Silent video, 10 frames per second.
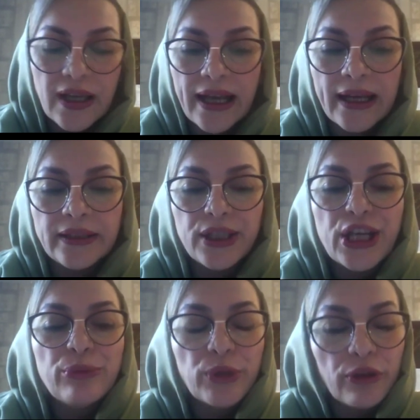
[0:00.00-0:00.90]
and
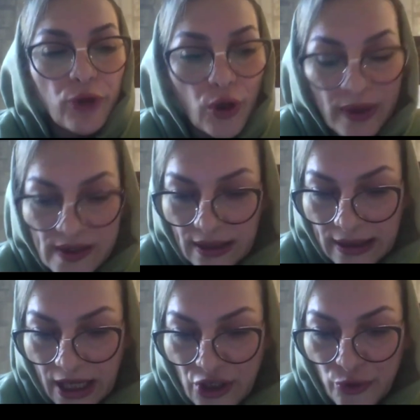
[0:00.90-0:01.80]
performance
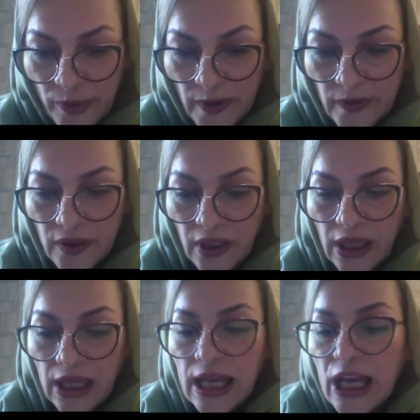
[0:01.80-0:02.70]
engagement.
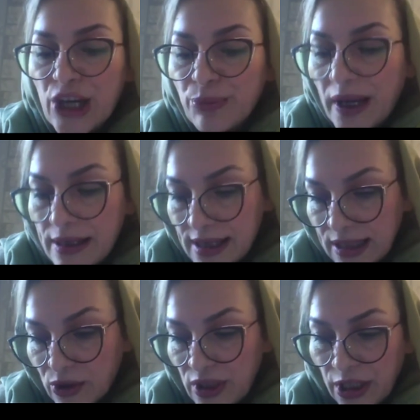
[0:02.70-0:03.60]
By
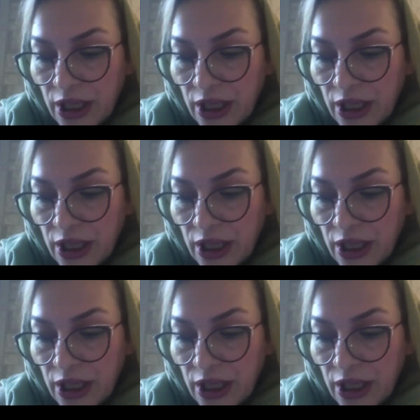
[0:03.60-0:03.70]
skills